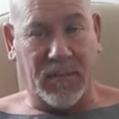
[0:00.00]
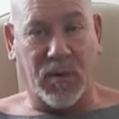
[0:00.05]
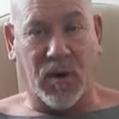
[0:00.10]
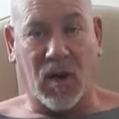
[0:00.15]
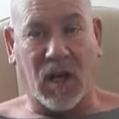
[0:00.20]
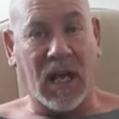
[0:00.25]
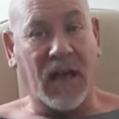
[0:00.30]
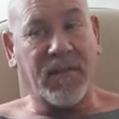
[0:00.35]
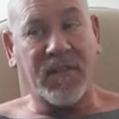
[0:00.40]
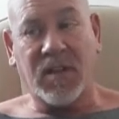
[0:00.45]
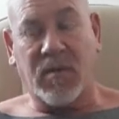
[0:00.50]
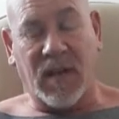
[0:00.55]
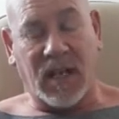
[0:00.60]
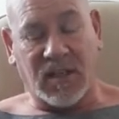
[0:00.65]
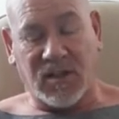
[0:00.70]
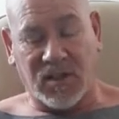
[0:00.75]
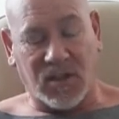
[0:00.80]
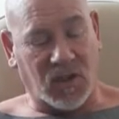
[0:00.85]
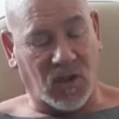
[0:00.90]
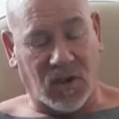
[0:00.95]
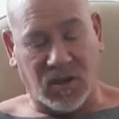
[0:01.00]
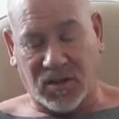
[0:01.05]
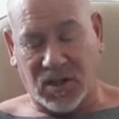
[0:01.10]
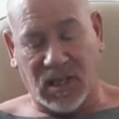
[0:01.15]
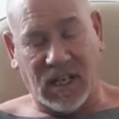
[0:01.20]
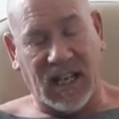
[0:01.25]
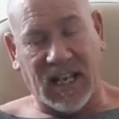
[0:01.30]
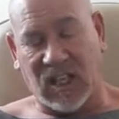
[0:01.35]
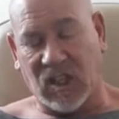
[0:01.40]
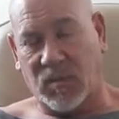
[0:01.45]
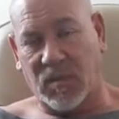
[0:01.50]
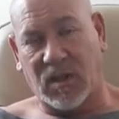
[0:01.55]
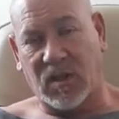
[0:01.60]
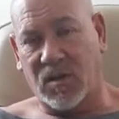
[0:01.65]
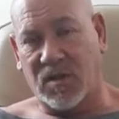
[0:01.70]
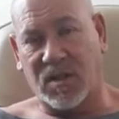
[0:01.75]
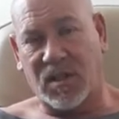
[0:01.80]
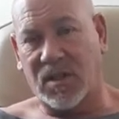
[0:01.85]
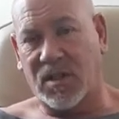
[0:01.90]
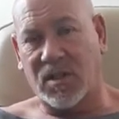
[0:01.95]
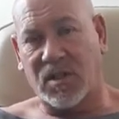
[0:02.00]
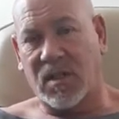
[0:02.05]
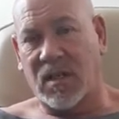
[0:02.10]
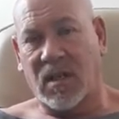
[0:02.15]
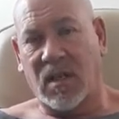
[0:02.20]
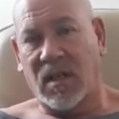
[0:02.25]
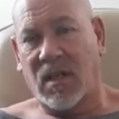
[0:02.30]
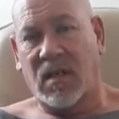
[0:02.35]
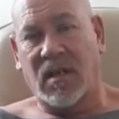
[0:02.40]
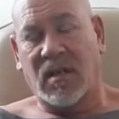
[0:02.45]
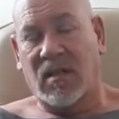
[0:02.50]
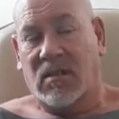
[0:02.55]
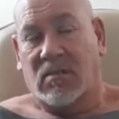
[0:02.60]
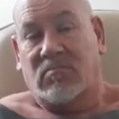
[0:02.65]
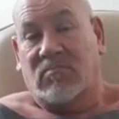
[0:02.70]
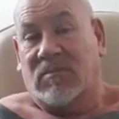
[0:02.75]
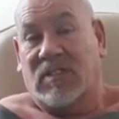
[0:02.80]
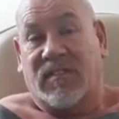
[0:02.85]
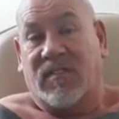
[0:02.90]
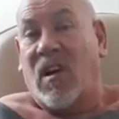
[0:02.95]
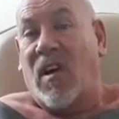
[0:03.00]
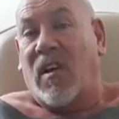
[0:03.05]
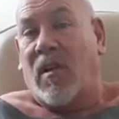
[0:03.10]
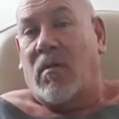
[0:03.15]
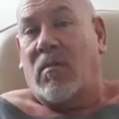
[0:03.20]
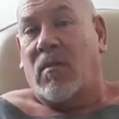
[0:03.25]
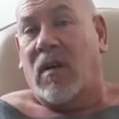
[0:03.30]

But I have to exercise the legs because I've got to.